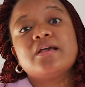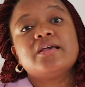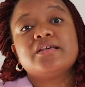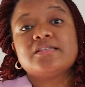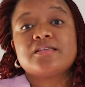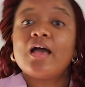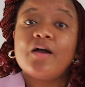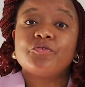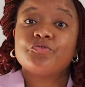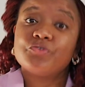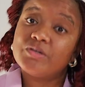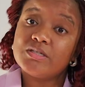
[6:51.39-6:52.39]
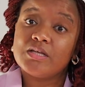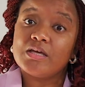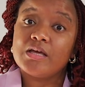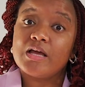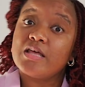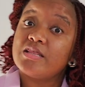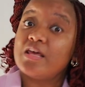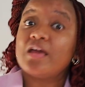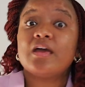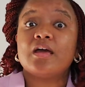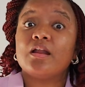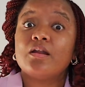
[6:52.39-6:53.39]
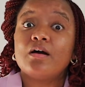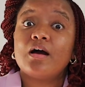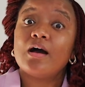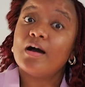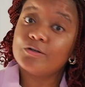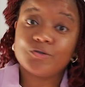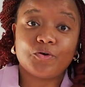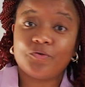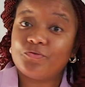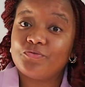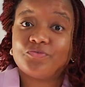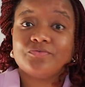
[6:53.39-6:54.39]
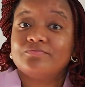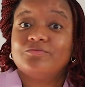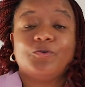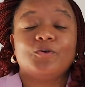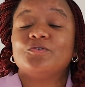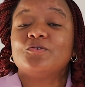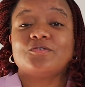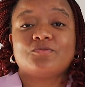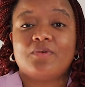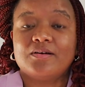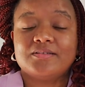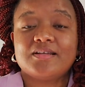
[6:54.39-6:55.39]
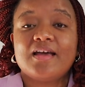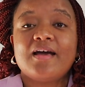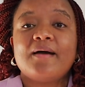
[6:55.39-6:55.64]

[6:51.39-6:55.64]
is freezing the hell out of God knows what,